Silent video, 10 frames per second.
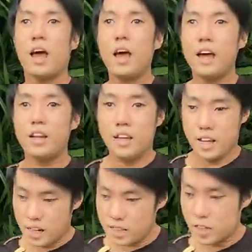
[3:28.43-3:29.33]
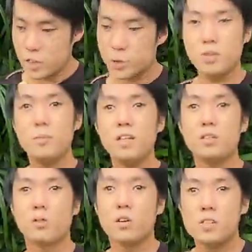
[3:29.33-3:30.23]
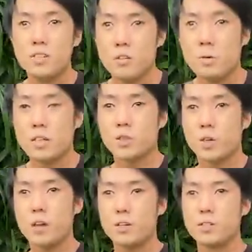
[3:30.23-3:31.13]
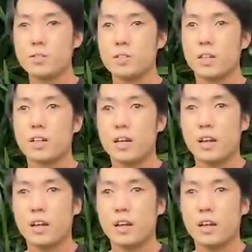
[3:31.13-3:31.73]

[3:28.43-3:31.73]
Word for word: and it is extremely noisy when you're trying to use it.